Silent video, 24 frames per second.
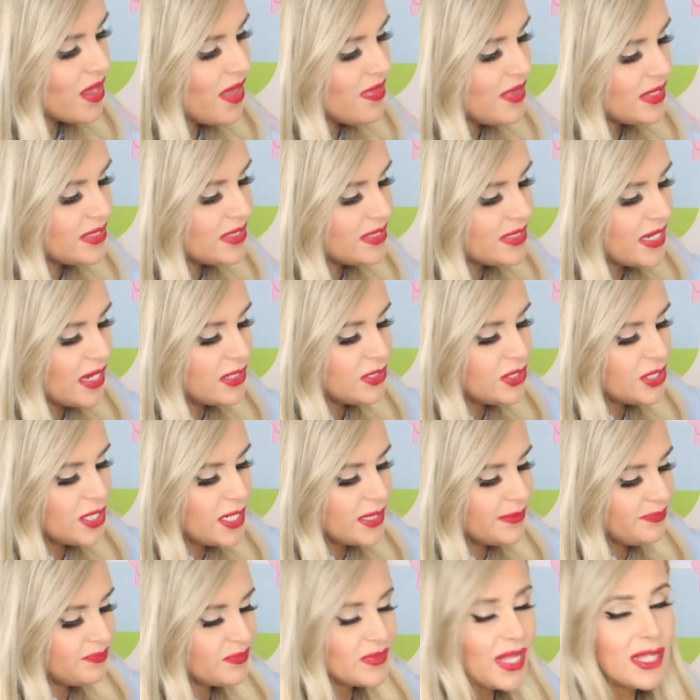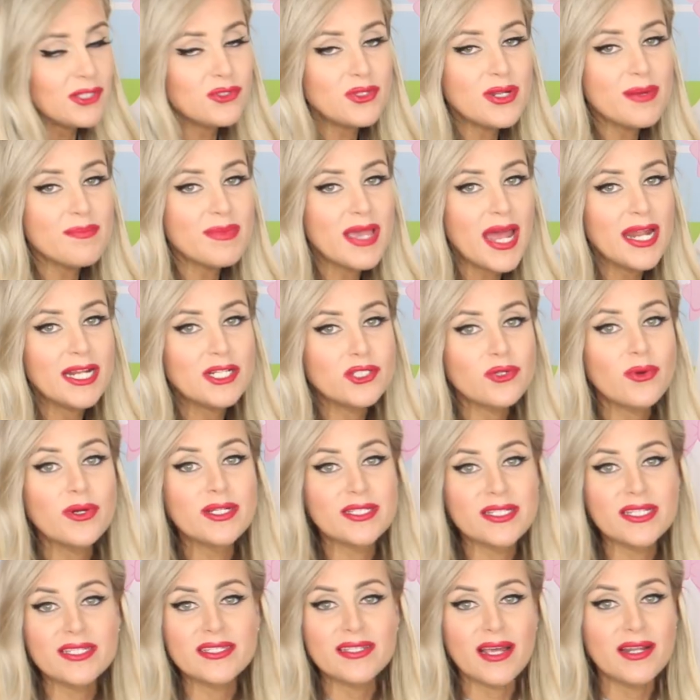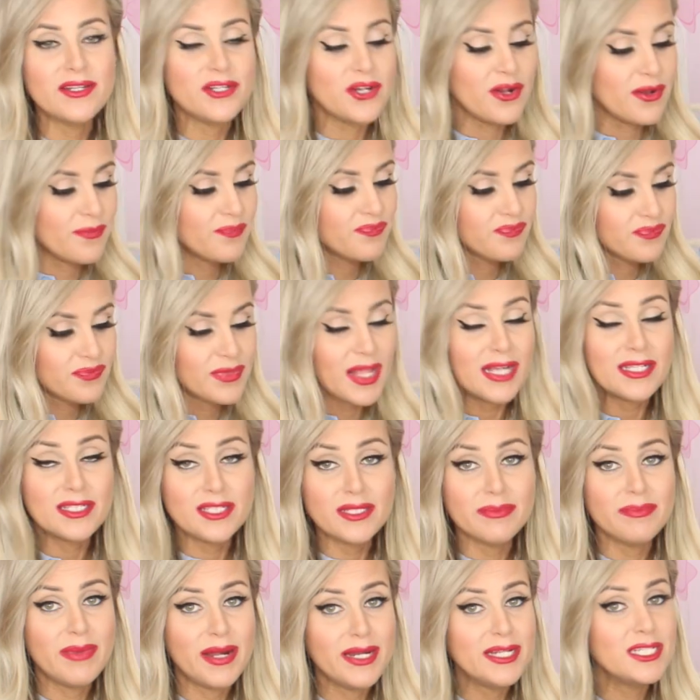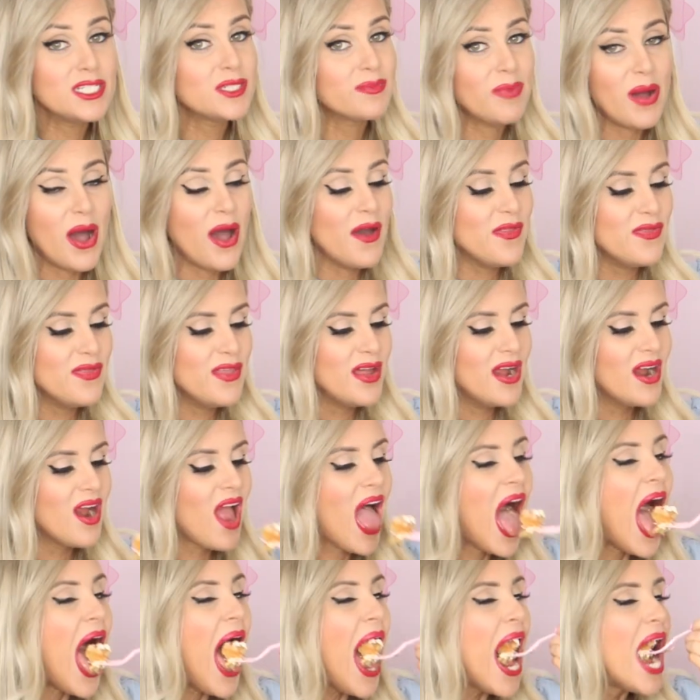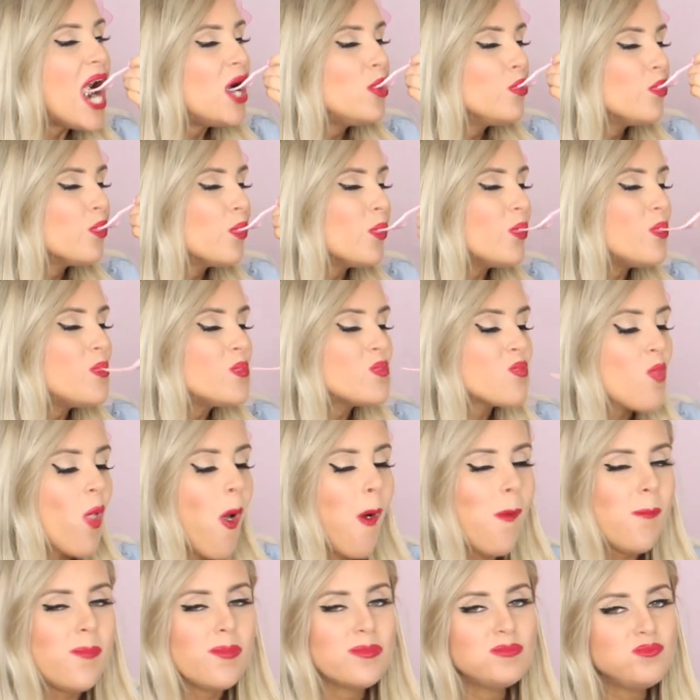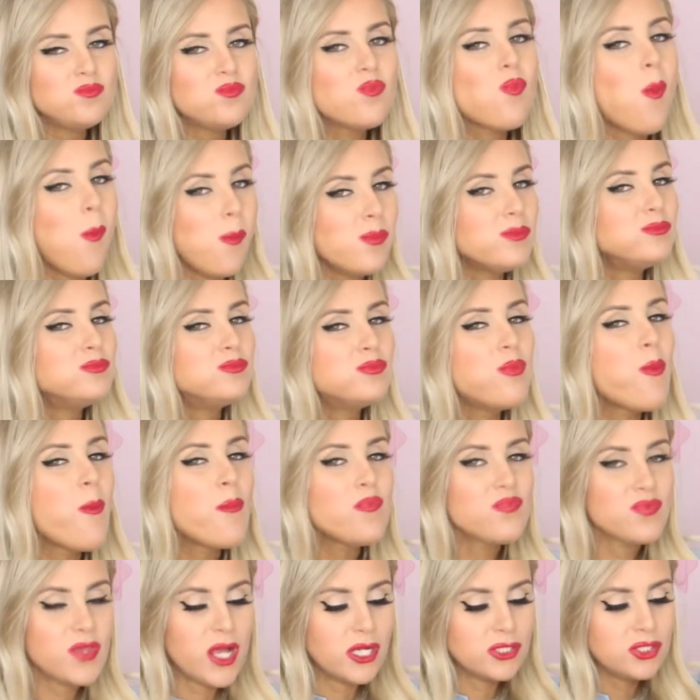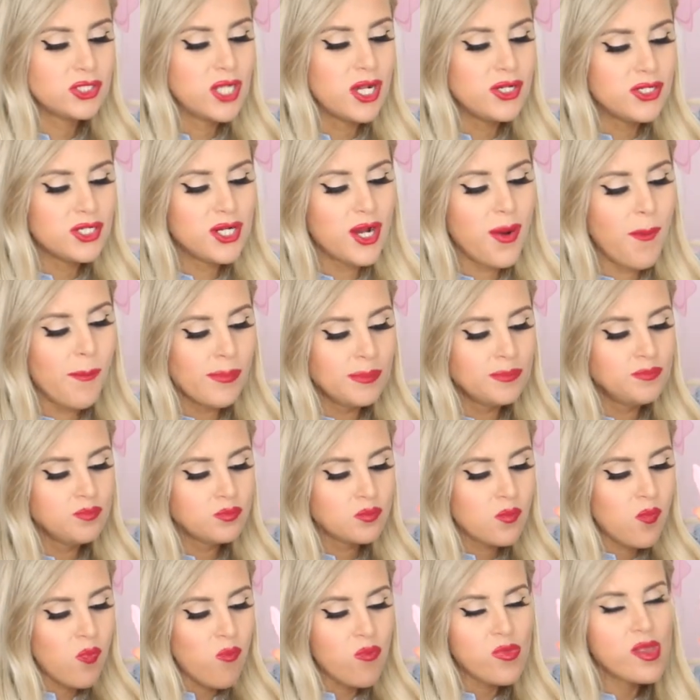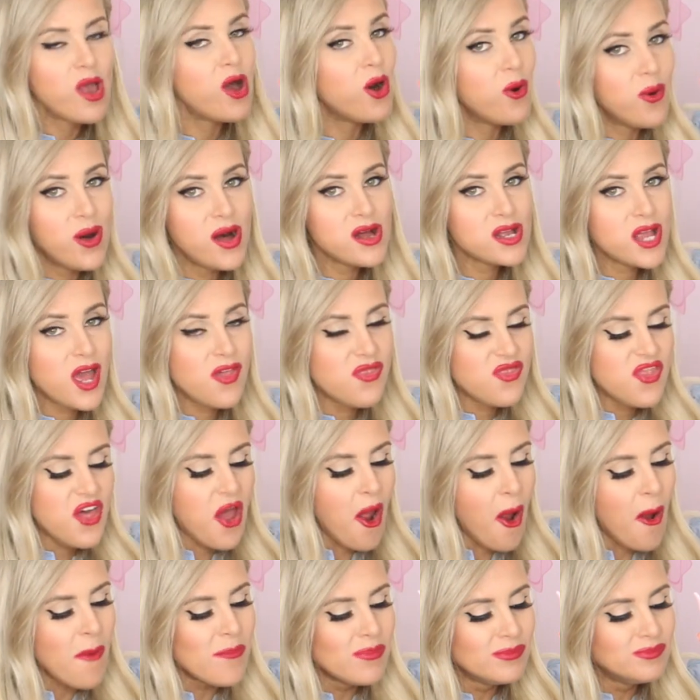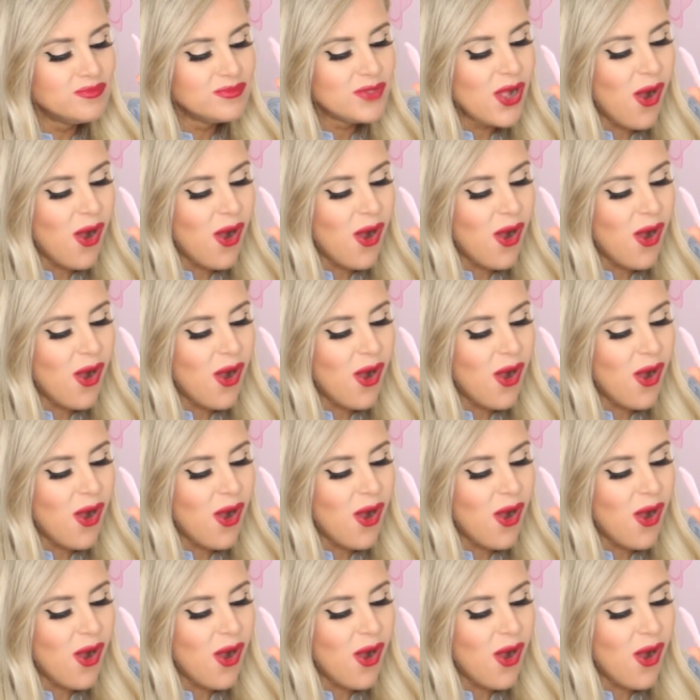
And the center, that's what I'm getting towards, the center. That's the money spot in there. Mmm. Mm-hmm, that center. Oh, I'll get there.